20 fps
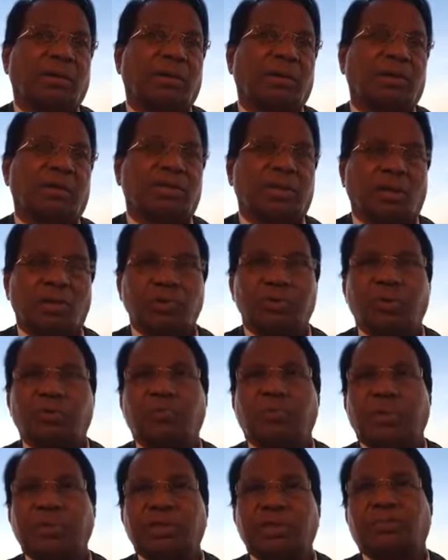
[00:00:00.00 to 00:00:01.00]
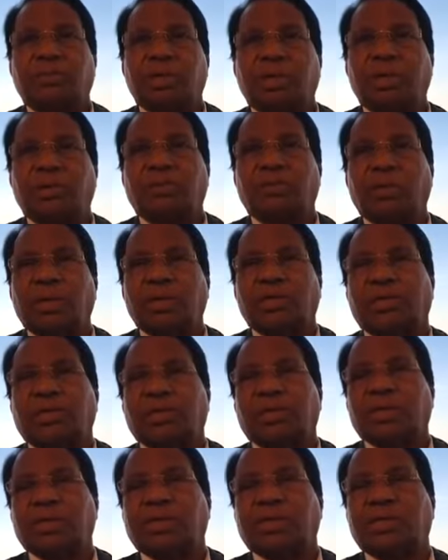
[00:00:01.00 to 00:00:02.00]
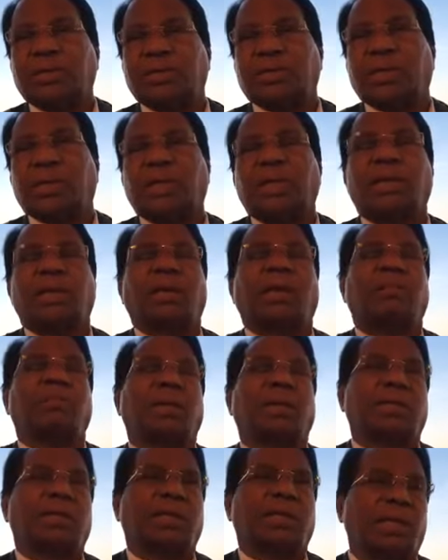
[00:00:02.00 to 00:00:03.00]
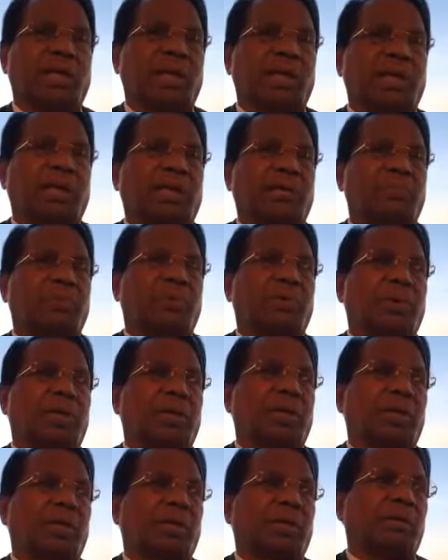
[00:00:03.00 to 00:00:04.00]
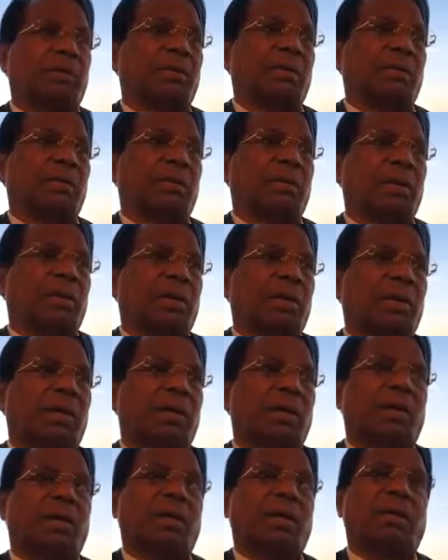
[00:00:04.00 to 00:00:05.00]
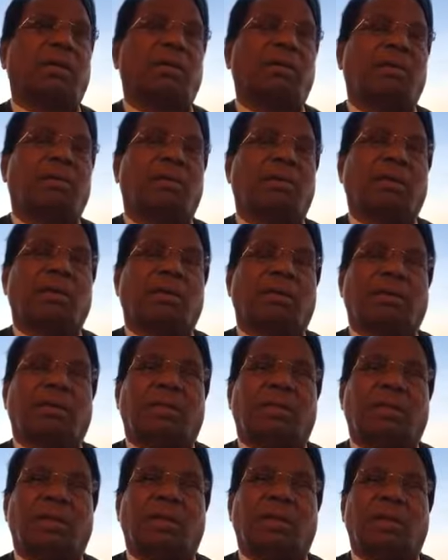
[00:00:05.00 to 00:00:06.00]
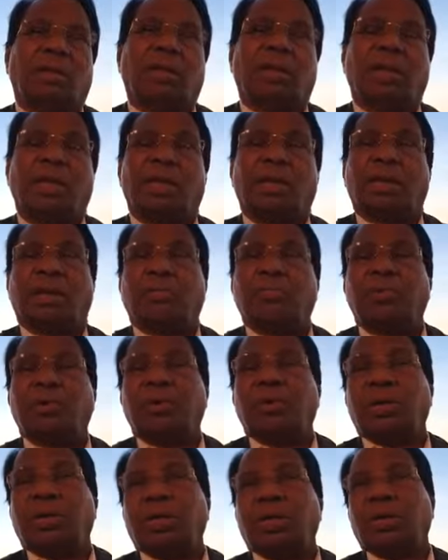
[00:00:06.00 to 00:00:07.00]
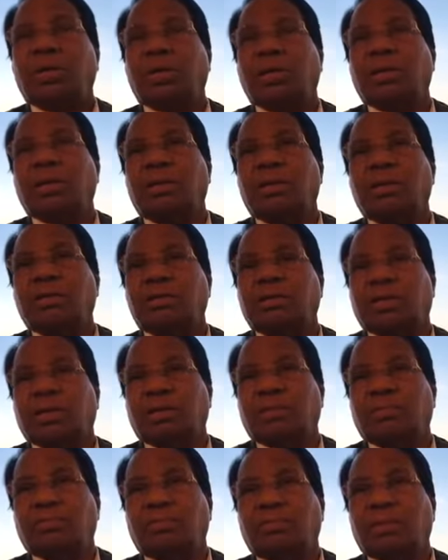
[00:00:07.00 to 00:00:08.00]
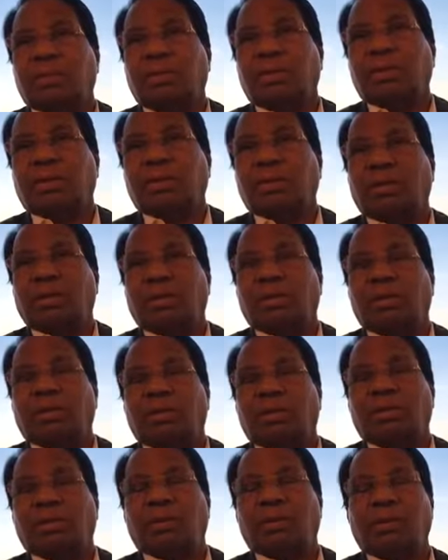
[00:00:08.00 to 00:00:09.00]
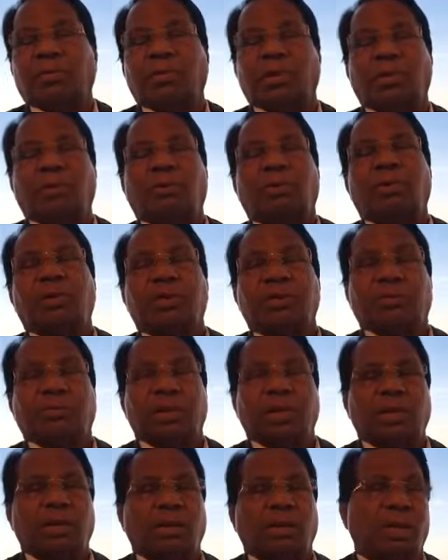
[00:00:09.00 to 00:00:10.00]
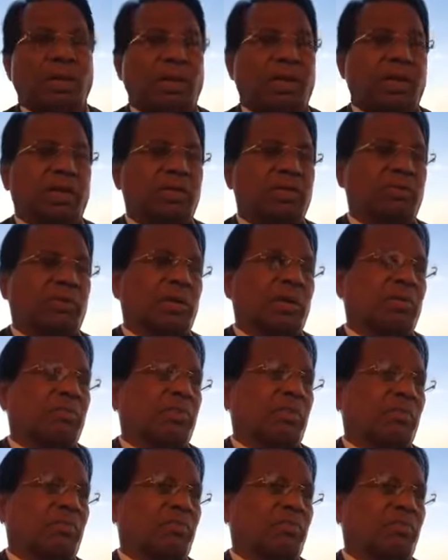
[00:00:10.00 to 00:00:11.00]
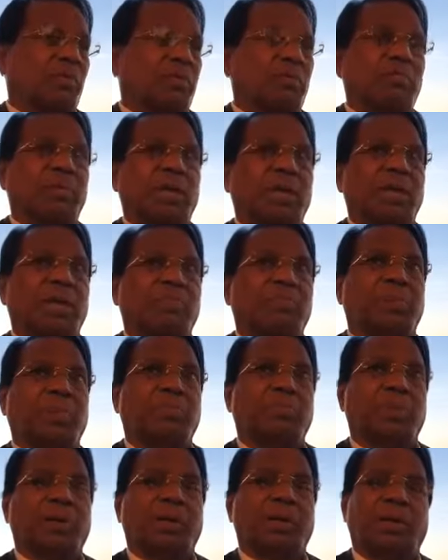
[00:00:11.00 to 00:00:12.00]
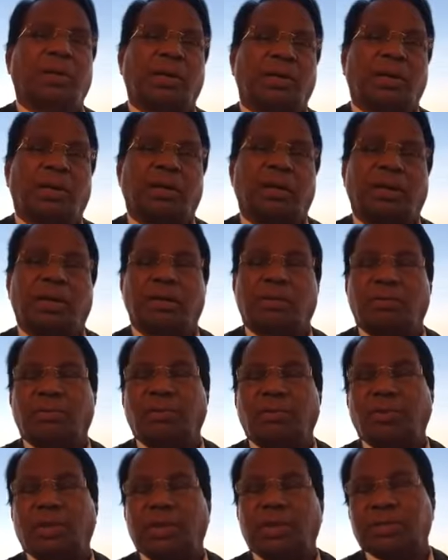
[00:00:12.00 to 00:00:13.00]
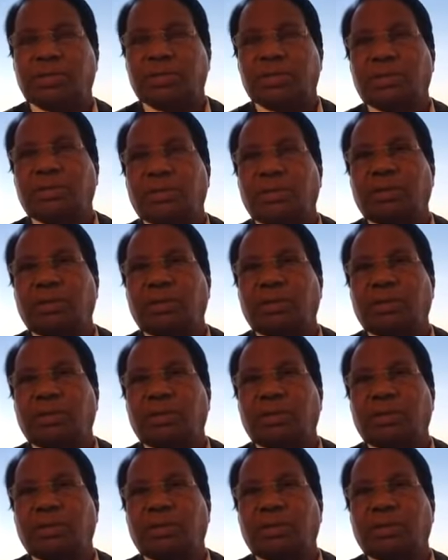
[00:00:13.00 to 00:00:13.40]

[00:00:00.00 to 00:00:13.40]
It's also possible in US, especially among the Indian community. And the Indian community is, even though it's a minority, it's only about 4 million people in US.